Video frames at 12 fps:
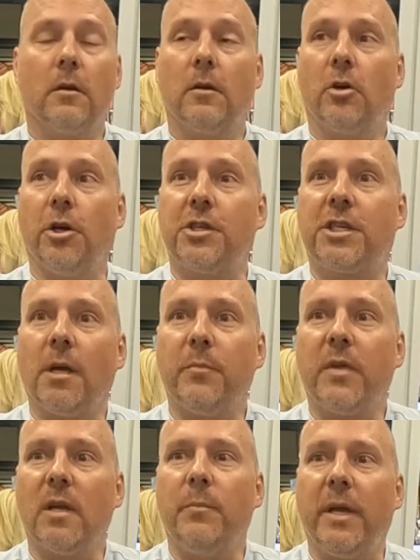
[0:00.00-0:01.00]
Could
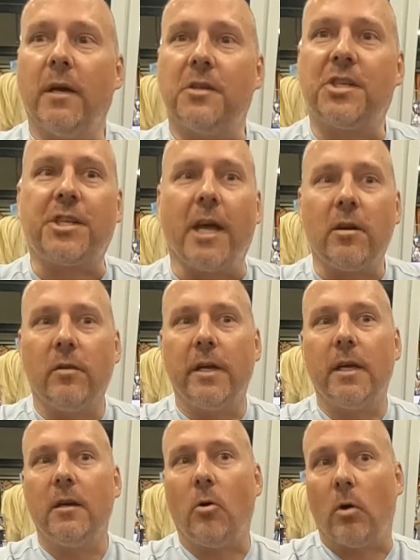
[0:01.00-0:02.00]
something be
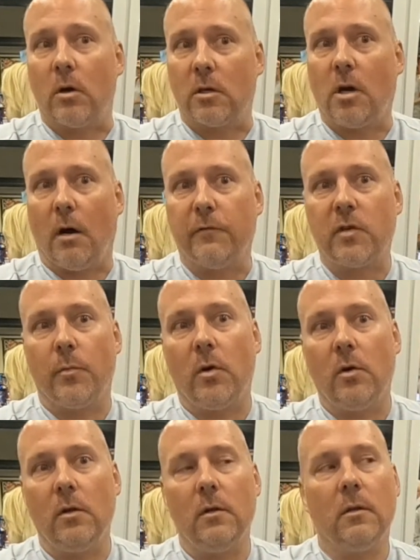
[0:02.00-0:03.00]
unsettling or
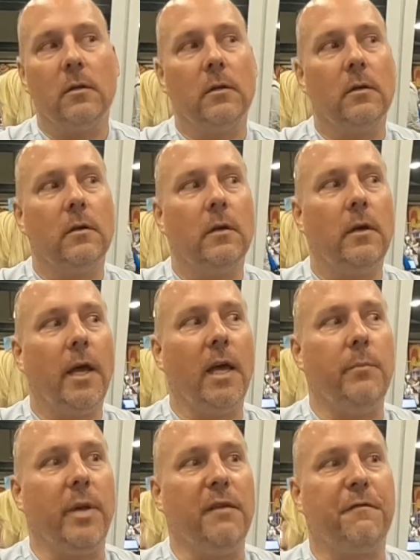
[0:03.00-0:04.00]
uncomfortable and
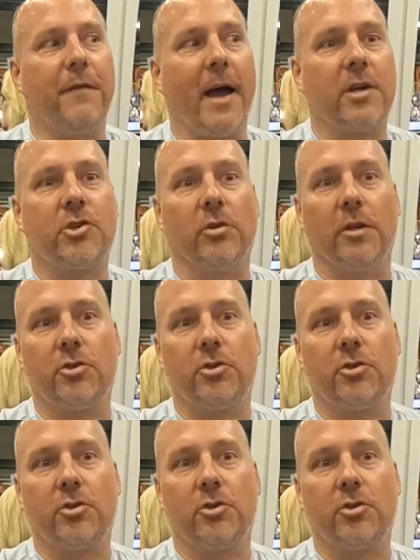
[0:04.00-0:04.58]
be factually